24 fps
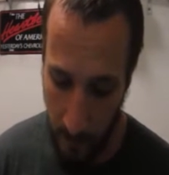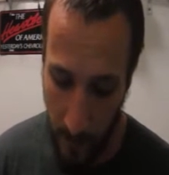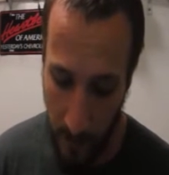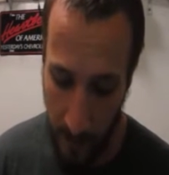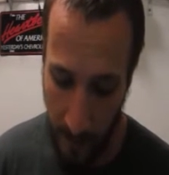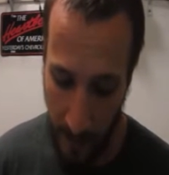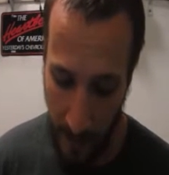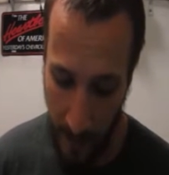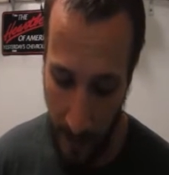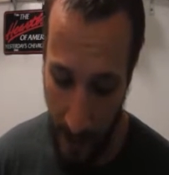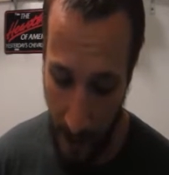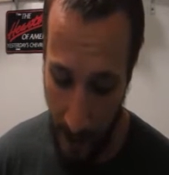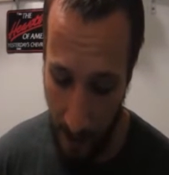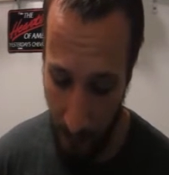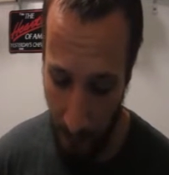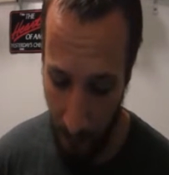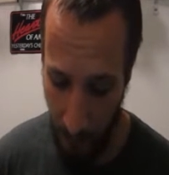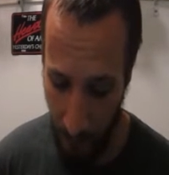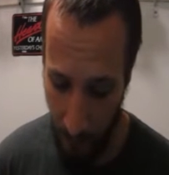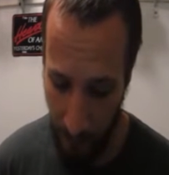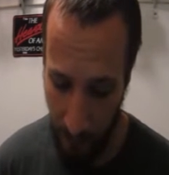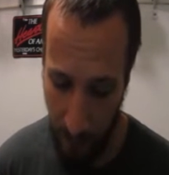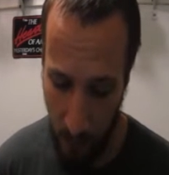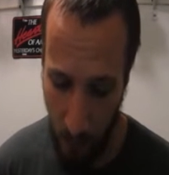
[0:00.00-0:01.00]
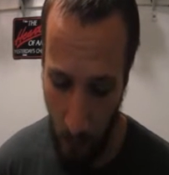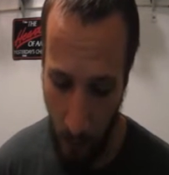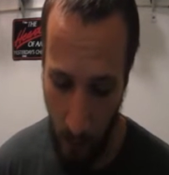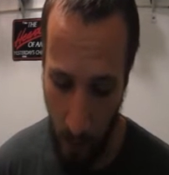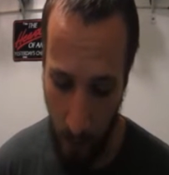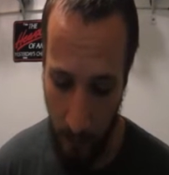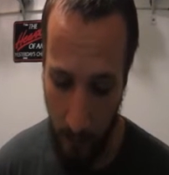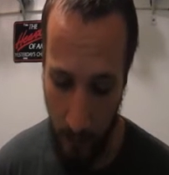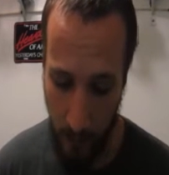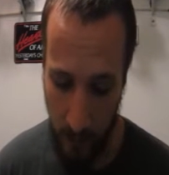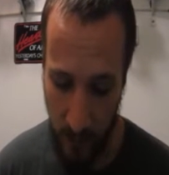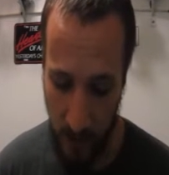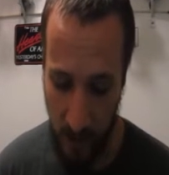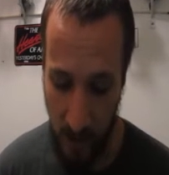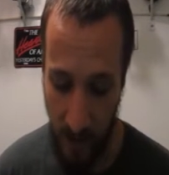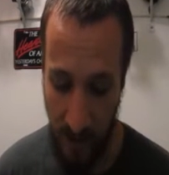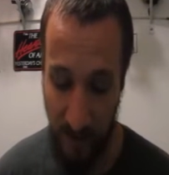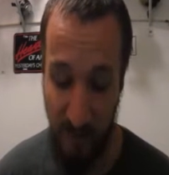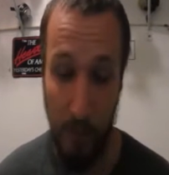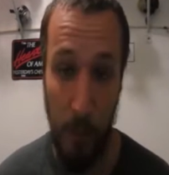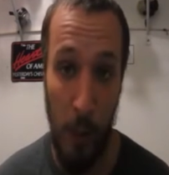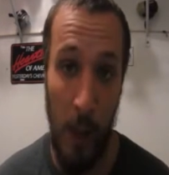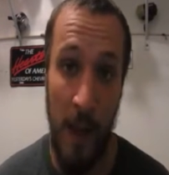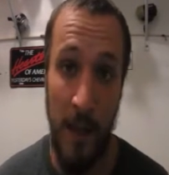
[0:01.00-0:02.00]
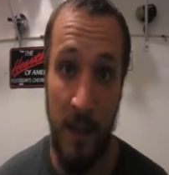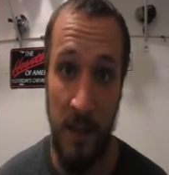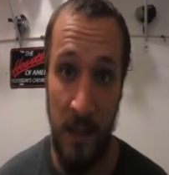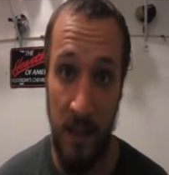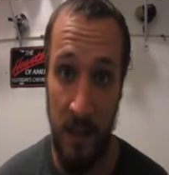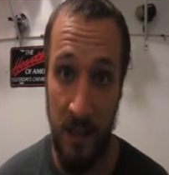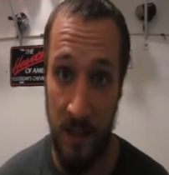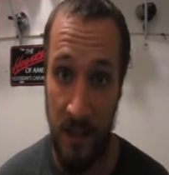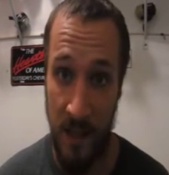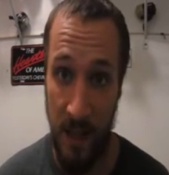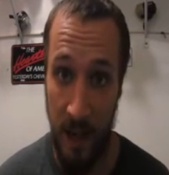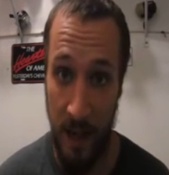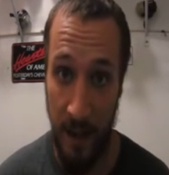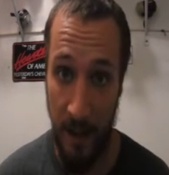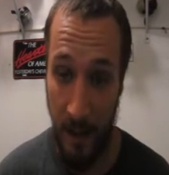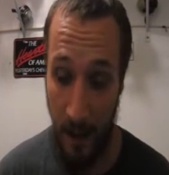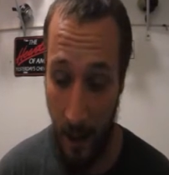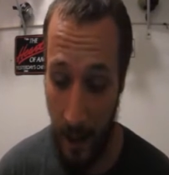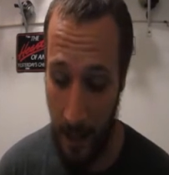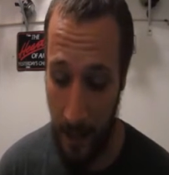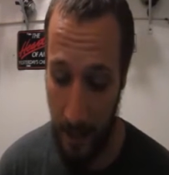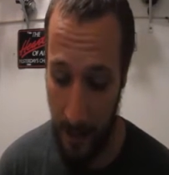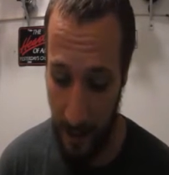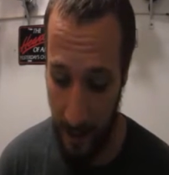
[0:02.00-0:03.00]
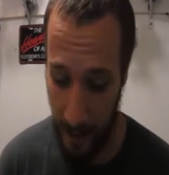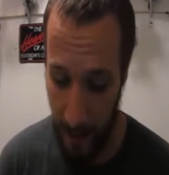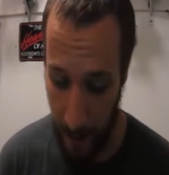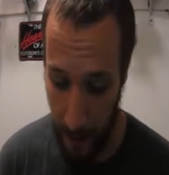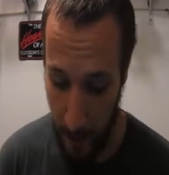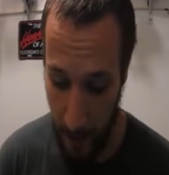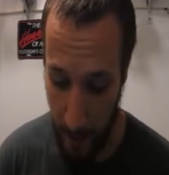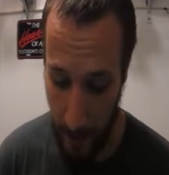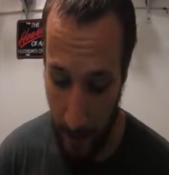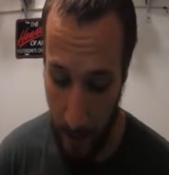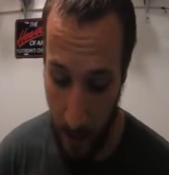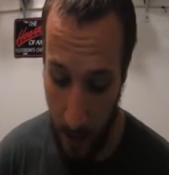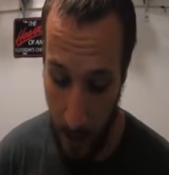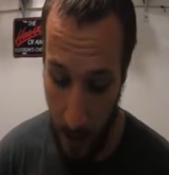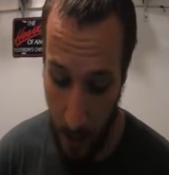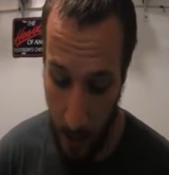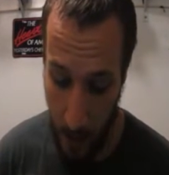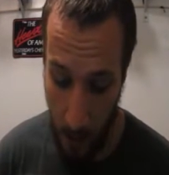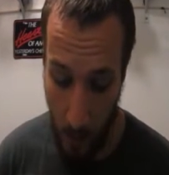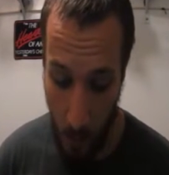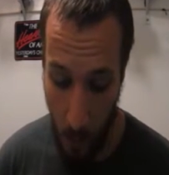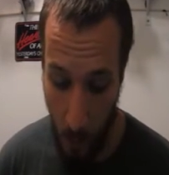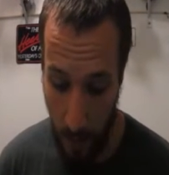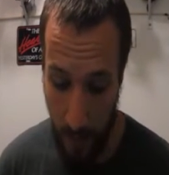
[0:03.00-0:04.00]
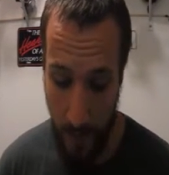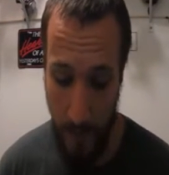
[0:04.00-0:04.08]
They have a few other soft plastics that I'd like to get. One in